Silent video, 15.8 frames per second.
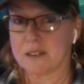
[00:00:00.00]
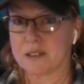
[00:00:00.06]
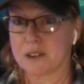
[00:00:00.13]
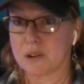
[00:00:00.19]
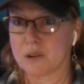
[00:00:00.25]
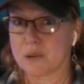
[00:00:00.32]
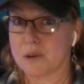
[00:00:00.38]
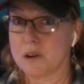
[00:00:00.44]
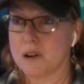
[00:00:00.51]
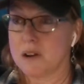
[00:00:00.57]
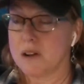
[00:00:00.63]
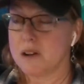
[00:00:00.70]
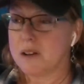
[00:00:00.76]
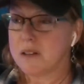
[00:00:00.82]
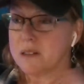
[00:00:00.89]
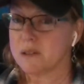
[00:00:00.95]
So,
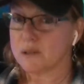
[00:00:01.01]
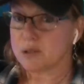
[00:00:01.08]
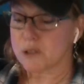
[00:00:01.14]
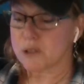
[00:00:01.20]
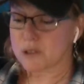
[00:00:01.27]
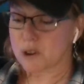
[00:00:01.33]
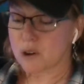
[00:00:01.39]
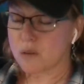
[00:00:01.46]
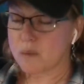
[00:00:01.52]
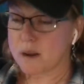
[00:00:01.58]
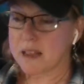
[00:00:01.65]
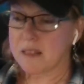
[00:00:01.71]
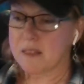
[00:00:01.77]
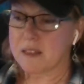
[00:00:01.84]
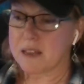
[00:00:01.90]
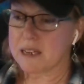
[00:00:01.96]
there's so
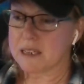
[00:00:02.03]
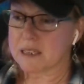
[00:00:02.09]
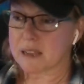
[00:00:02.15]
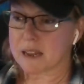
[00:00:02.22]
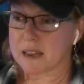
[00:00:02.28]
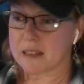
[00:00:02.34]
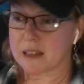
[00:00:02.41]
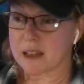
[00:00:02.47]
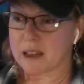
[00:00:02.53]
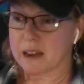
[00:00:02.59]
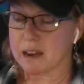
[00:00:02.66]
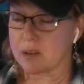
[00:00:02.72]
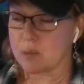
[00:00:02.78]
many things like that,